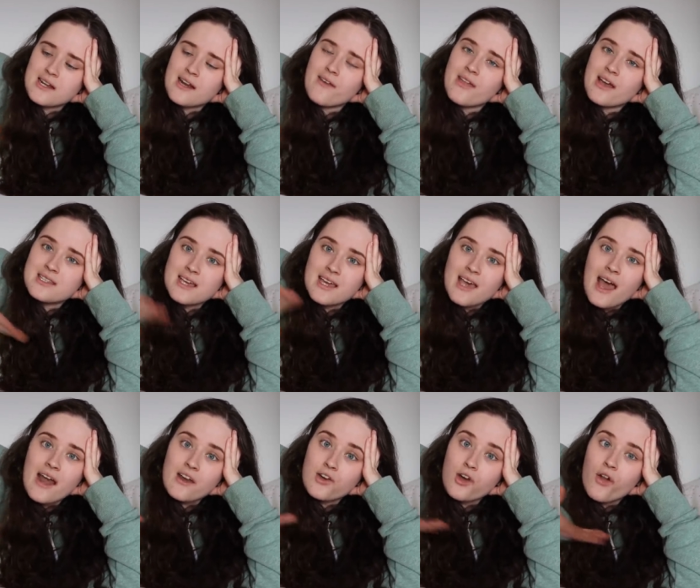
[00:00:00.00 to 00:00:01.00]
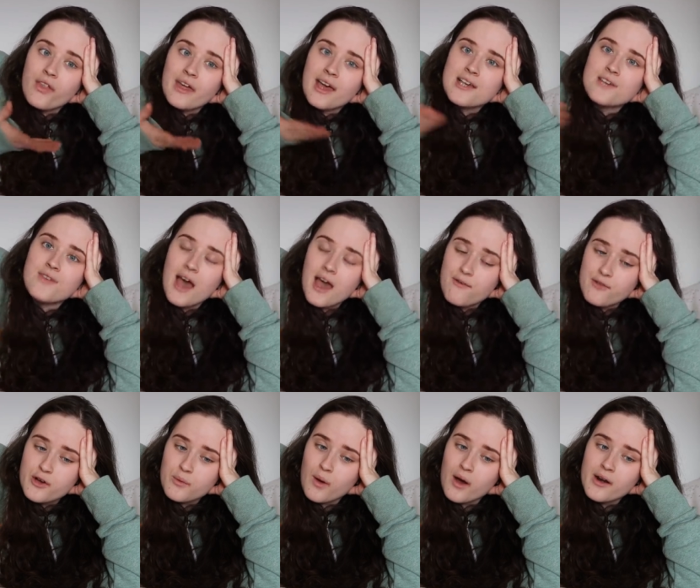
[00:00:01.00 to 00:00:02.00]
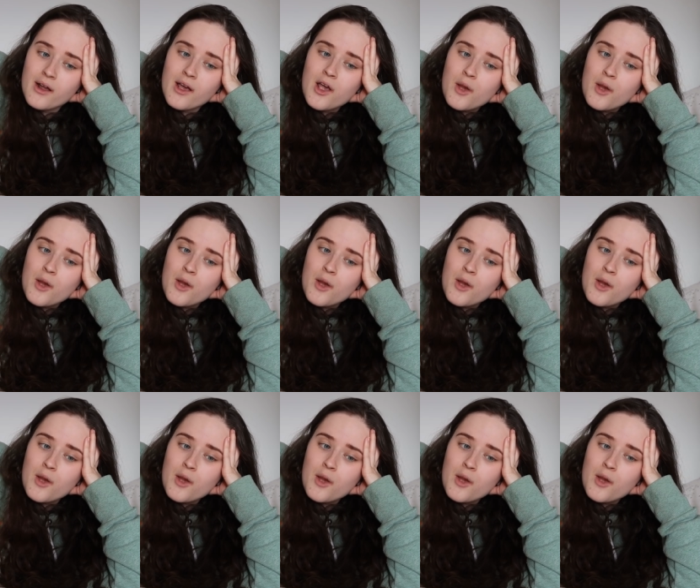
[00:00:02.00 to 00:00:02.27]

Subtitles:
Now that's again not the case for everyone,